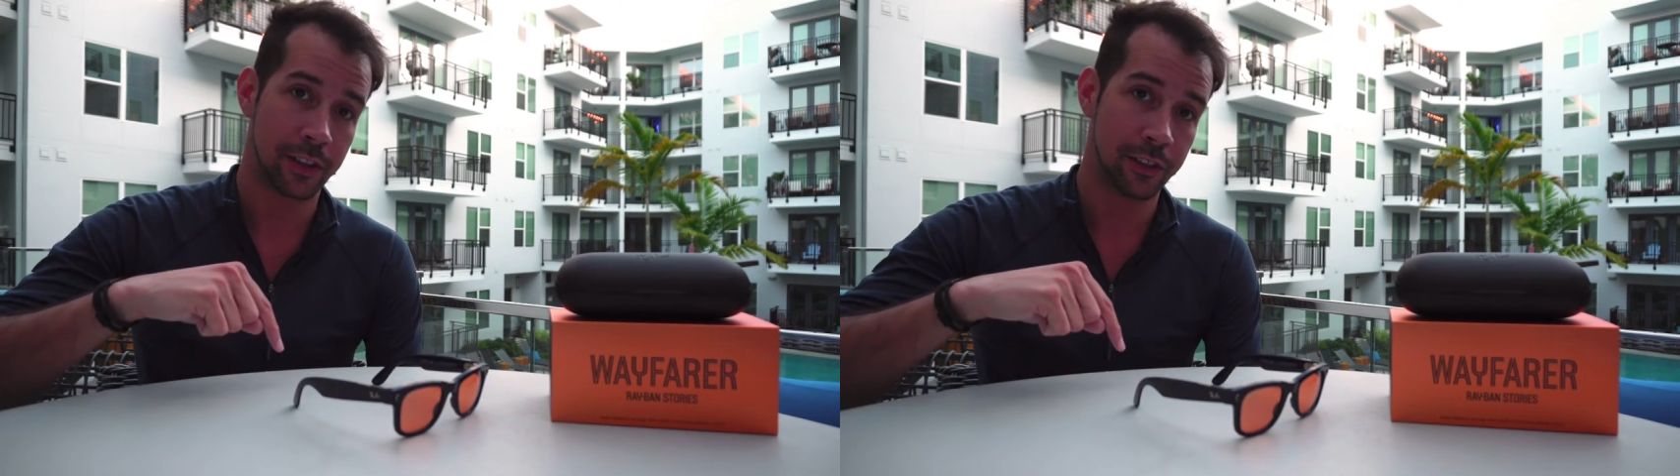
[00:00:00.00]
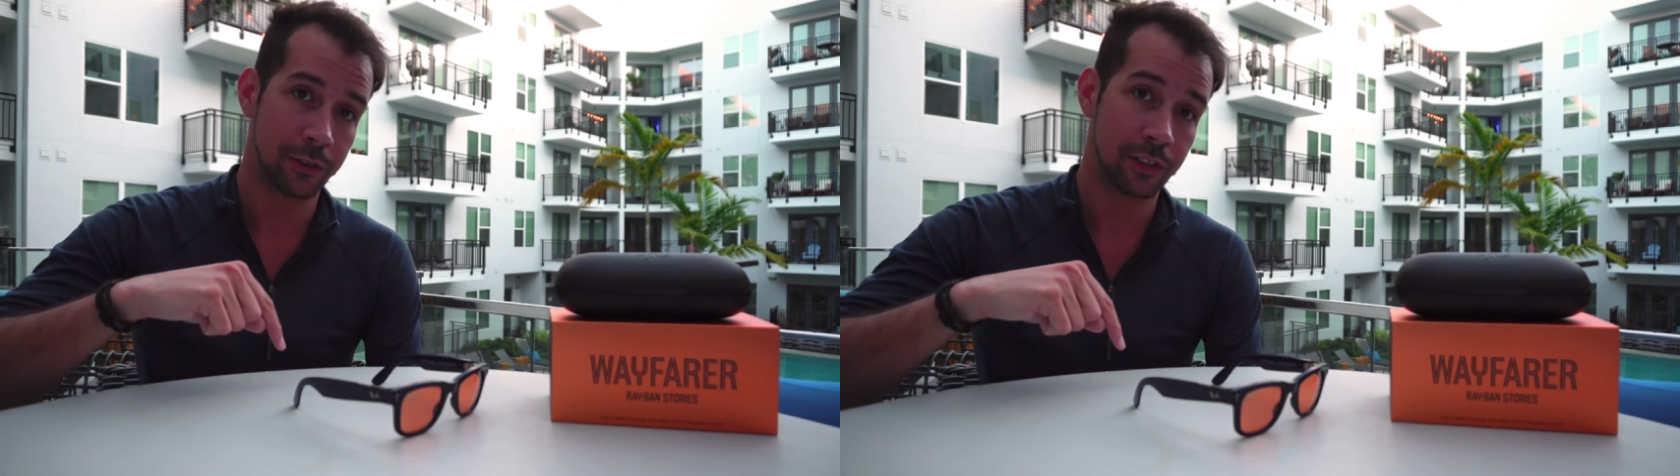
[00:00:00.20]

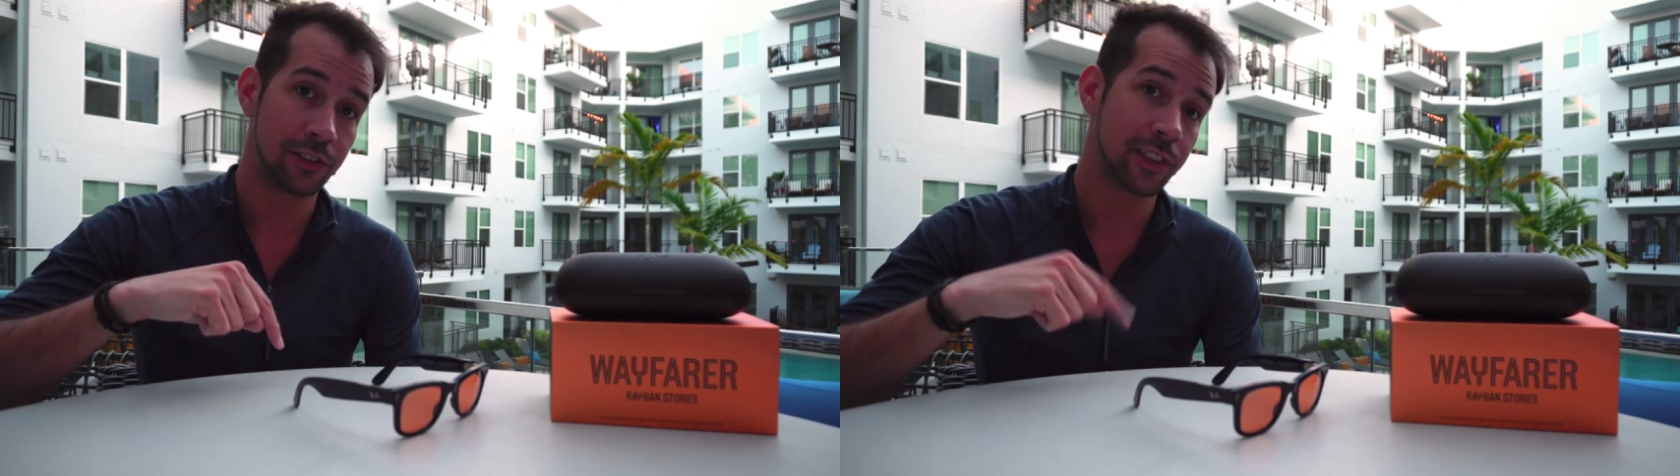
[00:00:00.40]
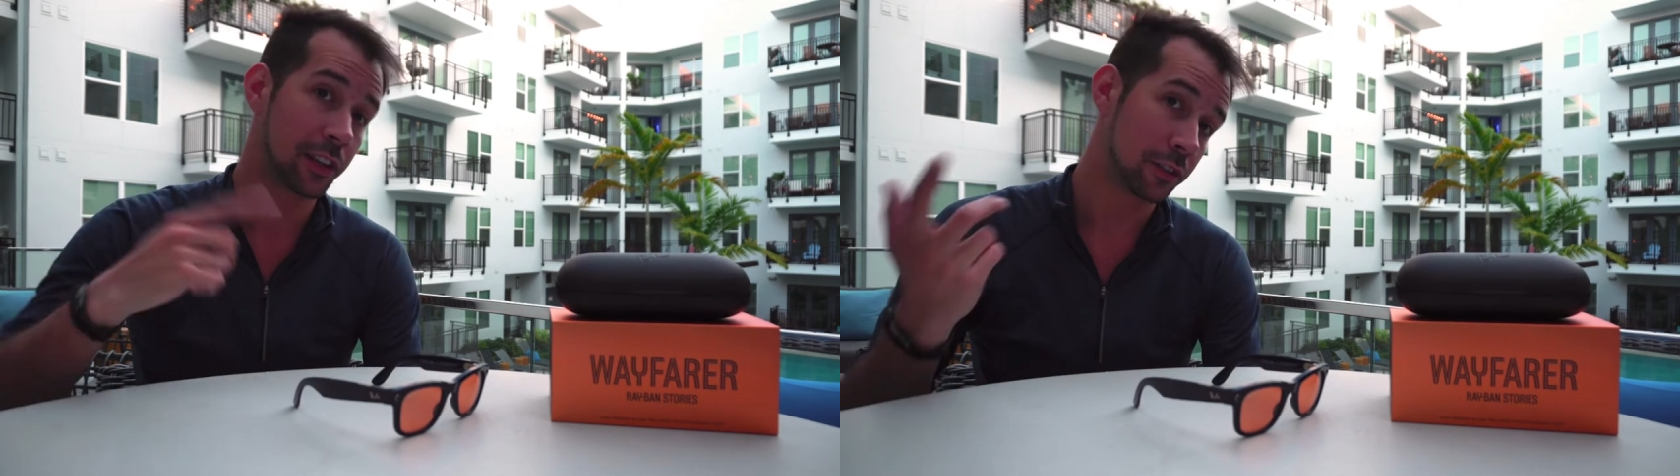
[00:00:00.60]
that you
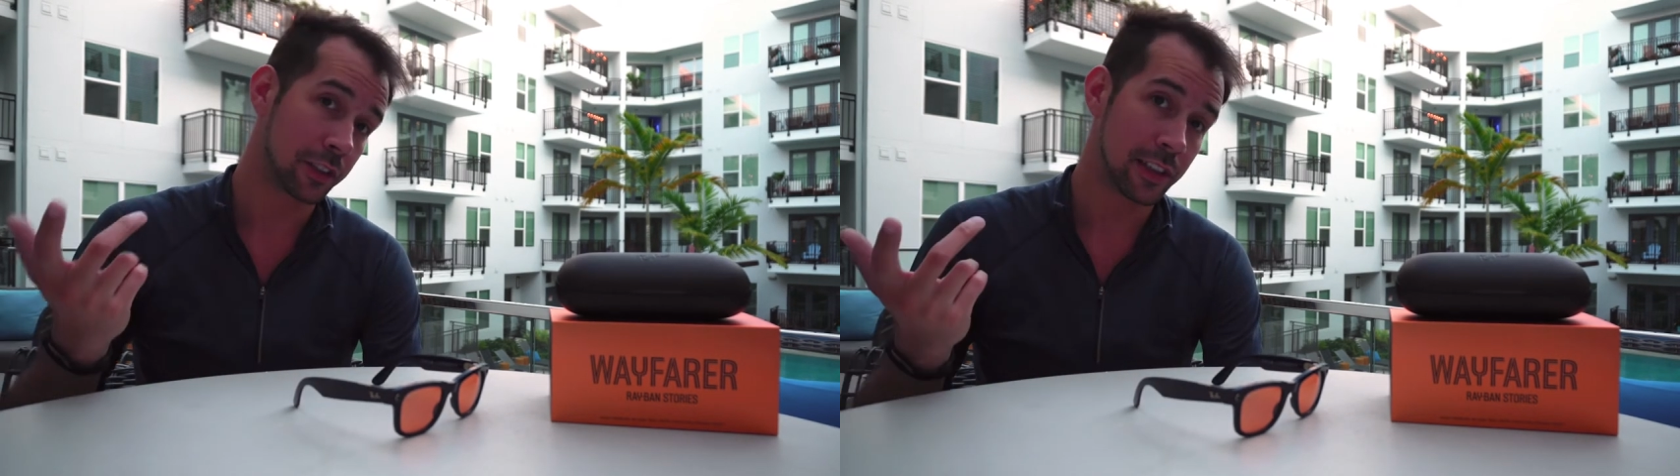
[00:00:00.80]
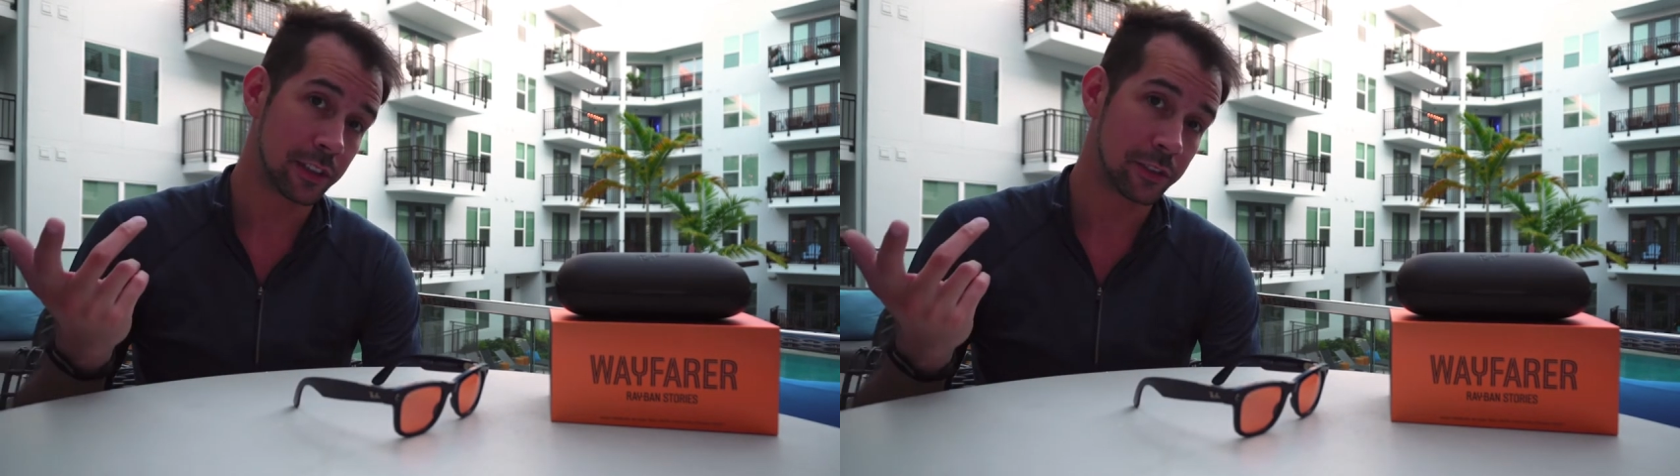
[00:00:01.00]
can take a
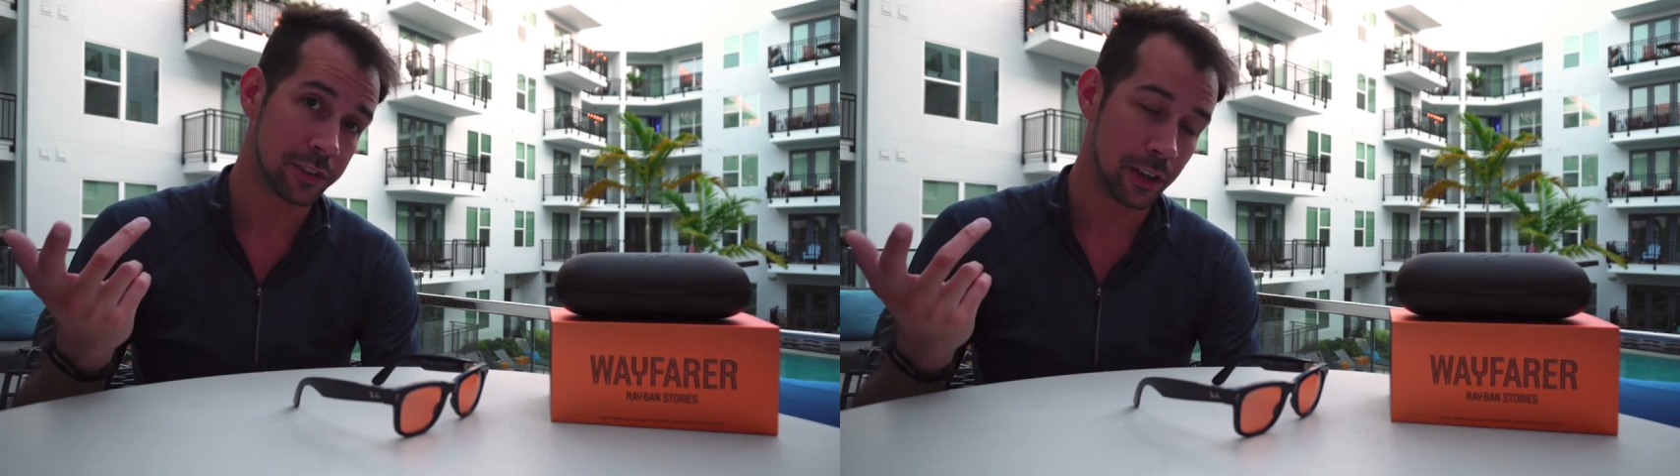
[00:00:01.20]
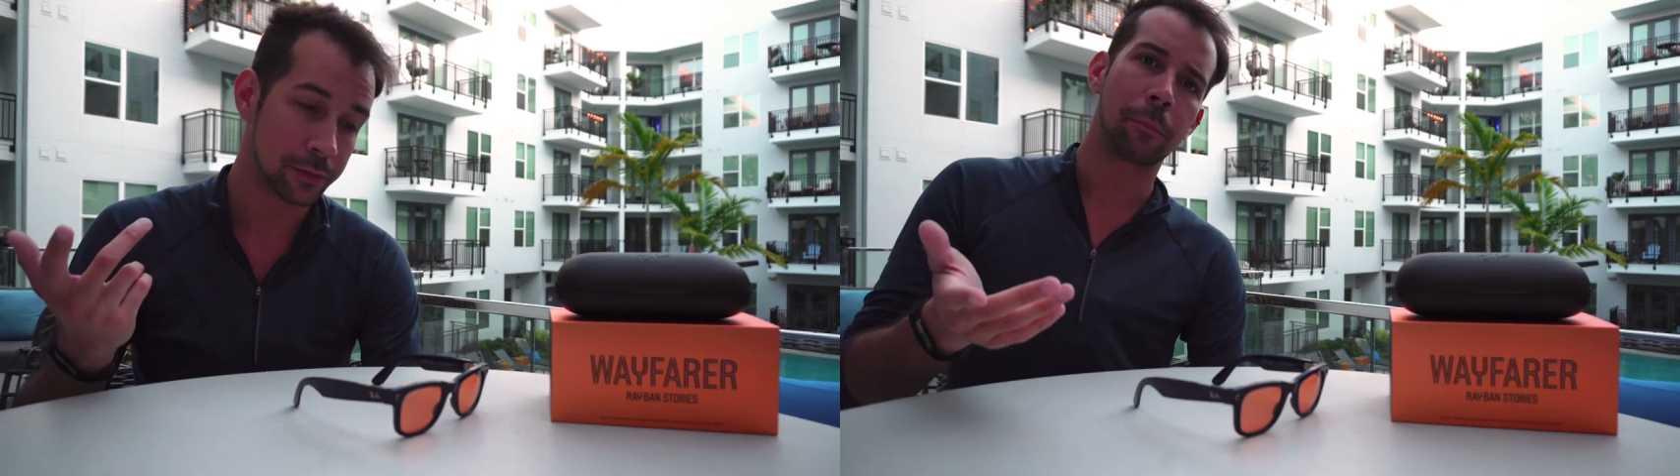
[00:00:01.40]
look at that
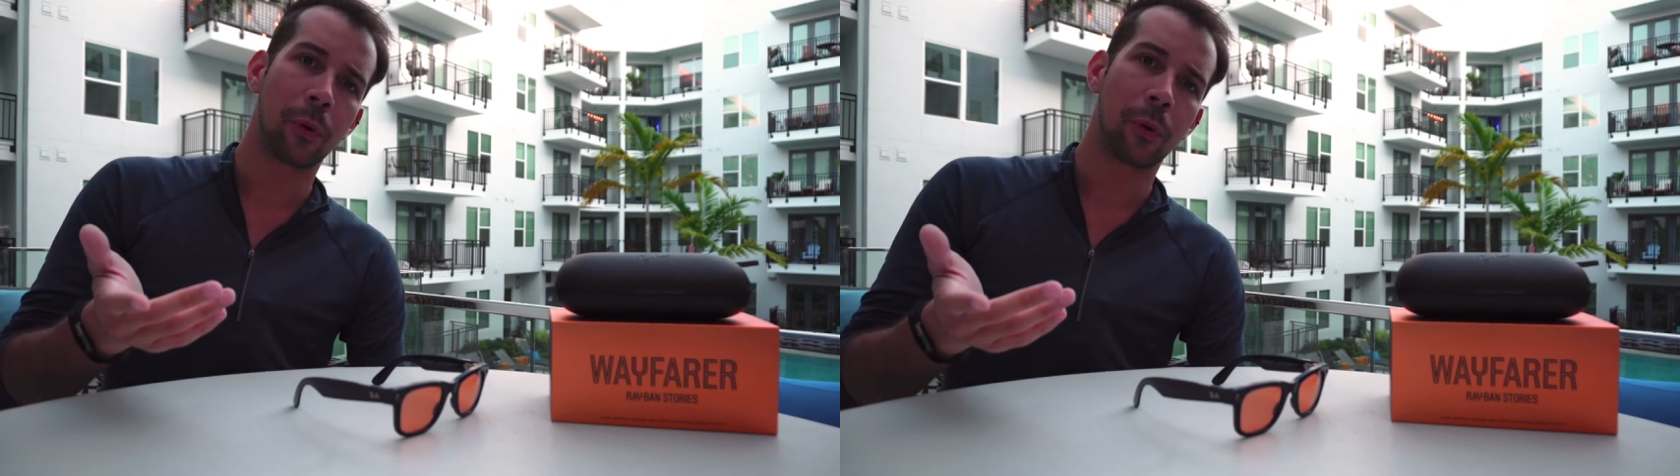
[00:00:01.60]
yourself.